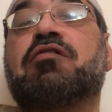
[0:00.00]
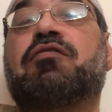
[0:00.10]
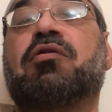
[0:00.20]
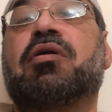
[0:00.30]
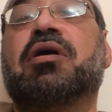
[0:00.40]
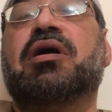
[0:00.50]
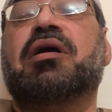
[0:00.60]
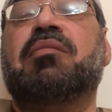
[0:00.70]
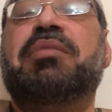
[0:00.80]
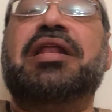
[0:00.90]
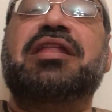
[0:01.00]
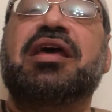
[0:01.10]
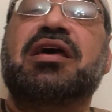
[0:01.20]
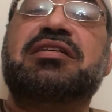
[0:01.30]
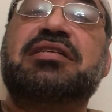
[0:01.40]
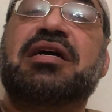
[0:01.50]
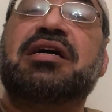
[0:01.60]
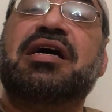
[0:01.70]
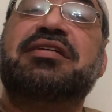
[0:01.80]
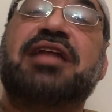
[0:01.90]
for building
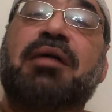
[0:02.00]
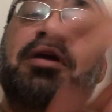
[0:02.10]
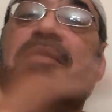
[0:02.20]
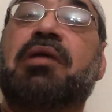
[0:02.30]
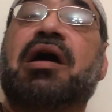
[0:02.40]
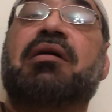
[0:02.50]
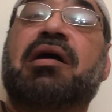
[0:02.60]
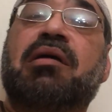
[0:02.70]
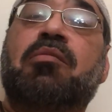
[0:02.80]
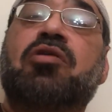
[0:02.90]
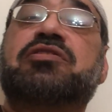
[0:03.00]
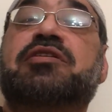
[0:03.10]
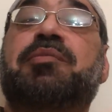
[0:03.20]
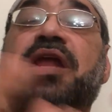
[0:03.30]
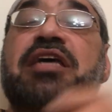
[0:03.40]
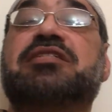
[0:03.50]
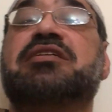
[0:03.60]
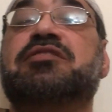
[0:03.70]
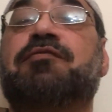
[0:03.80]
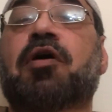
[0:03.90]
Islamic mosque
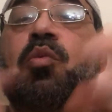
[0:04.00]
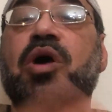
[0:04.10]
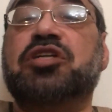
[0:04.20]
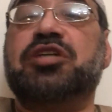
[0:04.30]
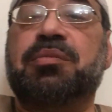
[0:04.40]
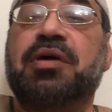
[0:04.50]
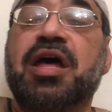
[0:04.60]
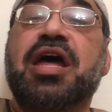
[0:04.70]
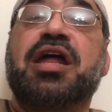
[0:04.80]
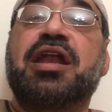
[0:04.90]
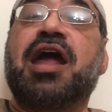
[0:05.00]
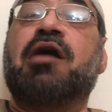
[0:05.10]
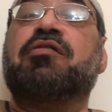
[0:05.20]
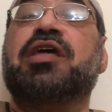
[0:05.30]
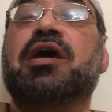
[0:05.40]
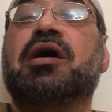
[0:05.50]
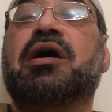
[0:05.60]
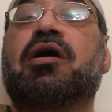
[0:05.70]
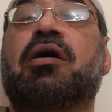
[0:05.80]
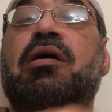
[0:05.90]
places for worship. Now they
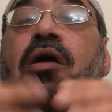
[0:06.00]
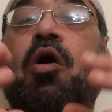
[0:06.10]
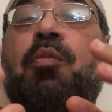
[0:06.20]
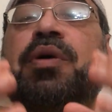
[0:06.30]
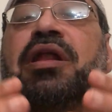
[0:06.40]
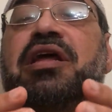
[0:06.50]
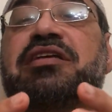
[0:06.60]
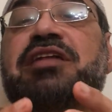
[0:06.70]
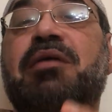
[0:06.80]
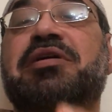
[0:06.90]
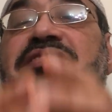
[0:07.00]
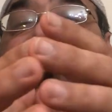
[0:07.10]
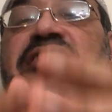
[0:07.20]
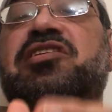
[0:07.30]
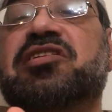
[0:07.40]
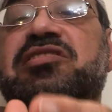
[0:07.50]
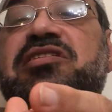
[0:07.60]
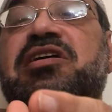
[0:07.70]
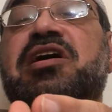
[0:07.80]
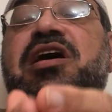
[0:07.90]
open Islamic
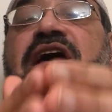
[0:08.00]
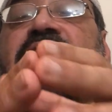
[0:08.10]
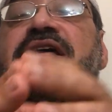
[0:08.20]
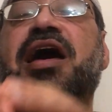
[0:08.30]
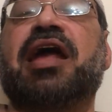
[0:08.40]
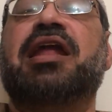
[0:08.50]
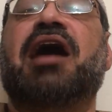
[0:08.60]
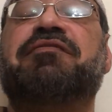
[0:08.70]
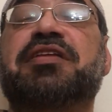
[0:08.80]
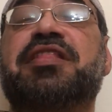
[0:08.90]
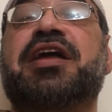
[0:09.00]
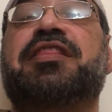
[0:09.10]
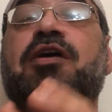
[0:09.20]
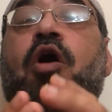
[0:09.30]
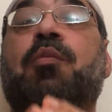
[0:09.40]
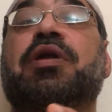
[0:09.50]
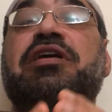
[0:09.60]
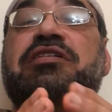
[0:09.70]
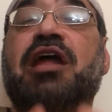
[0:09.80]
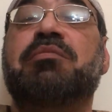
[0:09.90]
centers. And after that, they open
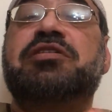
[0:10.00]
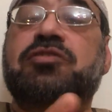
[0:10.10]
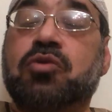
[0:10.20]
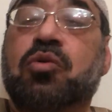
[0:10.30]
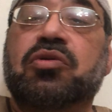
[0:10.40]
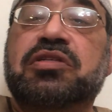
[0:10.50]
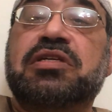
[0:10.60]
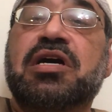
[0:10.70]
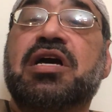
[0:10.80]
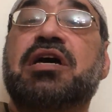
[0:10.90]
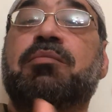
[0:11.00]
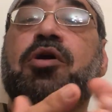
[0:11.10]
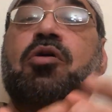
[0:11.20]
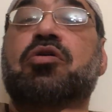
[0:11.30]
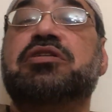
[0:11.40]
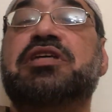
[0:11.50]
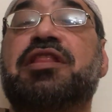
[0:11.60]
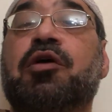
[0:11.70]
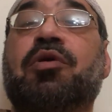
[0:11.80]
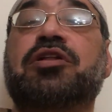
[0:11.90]
Islamic schools because
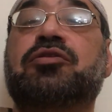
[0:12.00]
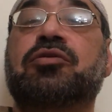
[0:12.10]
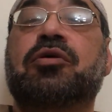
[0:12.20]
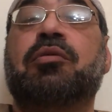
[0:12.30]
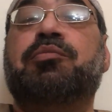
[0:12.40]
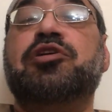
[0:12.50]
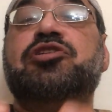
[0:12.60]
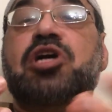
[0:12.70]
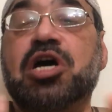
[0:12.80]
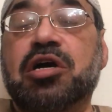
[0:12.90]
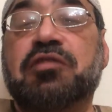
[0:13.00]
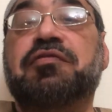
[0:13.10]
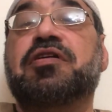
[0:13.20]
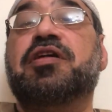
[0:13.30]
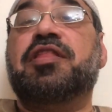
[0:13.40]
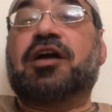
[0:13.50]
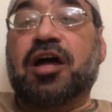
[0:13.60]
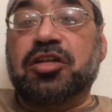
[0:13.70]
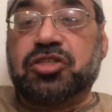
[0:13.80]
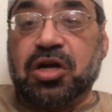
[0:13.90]
they want to preserve the
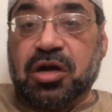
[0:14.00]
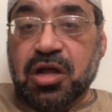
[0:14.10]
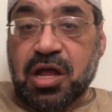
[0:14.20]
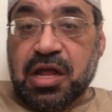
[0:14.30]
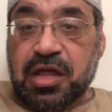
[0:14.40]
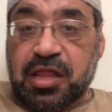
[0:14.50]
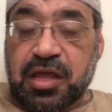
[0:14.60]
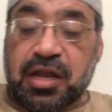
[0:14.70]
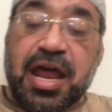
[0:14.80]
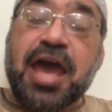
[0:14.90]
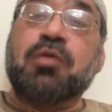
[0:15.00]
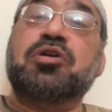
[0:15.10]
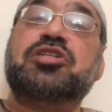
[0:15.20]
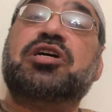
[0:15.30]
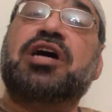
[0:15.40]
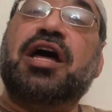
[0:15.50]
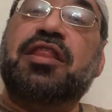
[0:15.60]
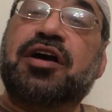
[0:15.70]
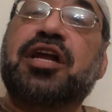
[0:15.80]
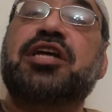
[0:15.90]
culture, the language, and
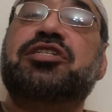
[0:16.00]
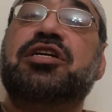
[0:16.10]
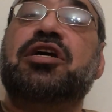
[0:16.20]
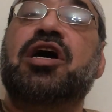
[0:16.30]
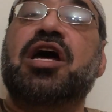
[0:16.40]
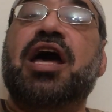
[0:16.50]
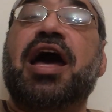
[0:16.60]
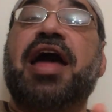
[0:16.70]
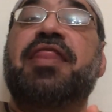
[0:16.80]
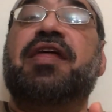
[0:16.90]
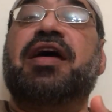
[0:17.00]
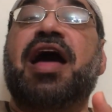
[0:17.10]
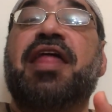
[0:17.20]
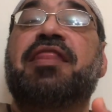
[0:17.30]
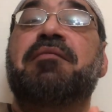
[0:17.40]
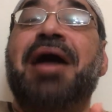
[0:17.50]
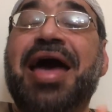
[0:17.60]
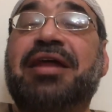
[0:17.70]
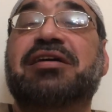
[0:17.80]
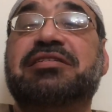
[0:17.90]
the religion, and the
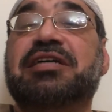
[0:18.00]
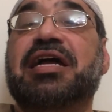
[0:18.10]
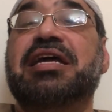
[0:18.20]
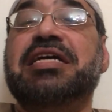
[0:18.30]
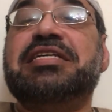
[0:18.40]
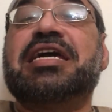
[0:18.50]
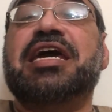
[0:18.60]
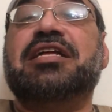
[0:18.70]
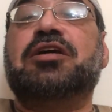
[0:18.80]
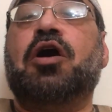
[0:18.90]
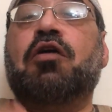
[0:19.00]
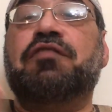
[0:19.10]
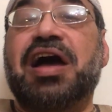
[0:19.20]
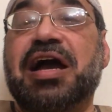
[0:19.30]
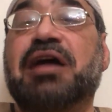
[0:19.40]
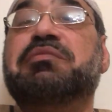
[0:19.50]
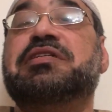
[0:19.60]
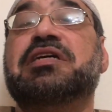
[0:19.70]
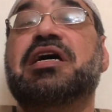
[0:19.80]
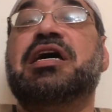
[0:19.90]
manners and etiquette of
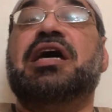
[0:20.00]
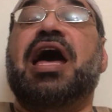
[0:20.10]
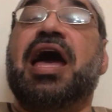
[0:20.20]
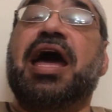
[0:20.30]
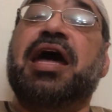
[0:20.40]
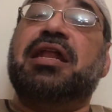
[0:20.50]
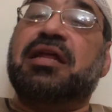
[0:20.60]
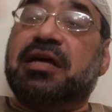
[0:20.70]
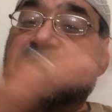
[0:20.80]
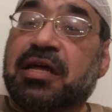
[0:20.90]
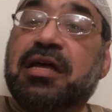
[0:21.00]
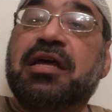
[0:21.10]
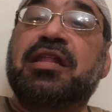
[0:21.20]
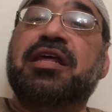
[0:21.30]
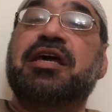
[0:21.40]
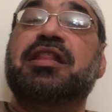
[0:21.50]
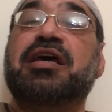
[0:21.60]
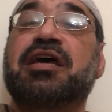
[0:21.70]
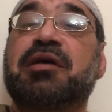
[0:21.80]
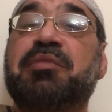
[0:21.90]
Arabs, and
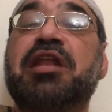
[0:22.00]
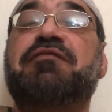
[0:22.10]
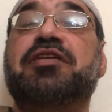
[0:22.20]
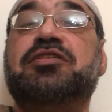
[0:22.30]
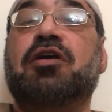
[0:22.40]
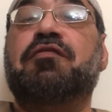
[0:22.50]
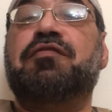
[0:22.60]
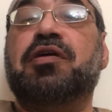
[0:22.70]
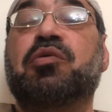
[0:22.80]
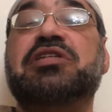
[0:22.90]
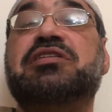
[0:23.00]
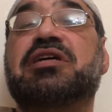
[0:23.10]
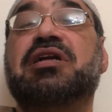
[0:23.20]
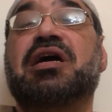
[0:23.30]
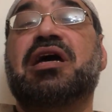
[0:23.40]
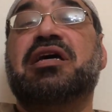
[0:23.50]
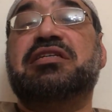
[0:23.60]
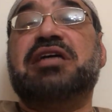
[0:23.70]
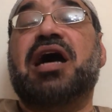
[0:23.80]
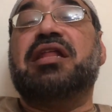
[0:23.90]
the benefits of the Western
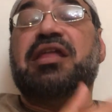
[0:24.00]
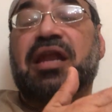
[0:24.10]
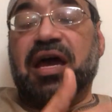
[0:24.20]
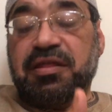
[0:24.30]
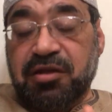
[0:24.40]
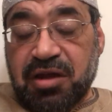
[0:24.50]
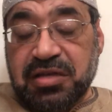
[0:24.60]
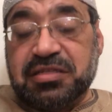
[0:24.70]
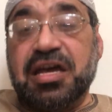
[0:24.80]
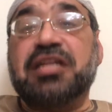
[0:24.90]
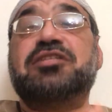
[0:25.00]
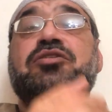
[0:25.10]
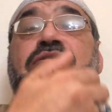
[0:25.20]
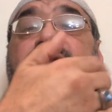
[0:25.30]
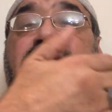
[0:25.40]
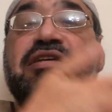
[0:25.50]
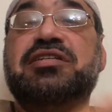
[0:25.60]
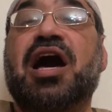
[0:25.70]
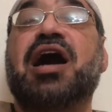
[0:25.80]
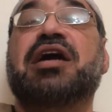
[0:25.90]
side, like the United States, to the
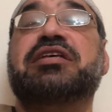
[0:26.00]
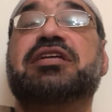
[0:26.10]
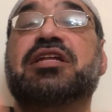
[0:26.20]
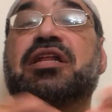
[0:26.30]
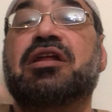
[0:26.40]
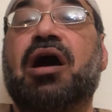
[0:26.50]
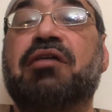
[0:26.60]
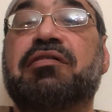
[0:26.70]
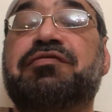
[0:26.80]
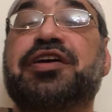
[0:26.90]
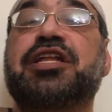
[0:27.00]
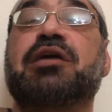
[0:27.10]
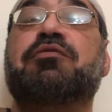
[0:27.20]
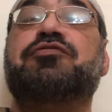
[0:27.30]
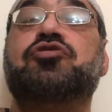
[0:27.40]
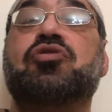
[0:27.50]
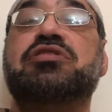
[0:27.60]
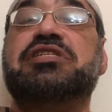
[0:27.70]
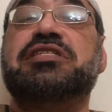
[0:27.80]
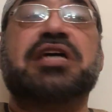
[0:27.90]
science and freedom of
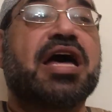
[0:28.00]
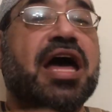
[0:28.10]
choices,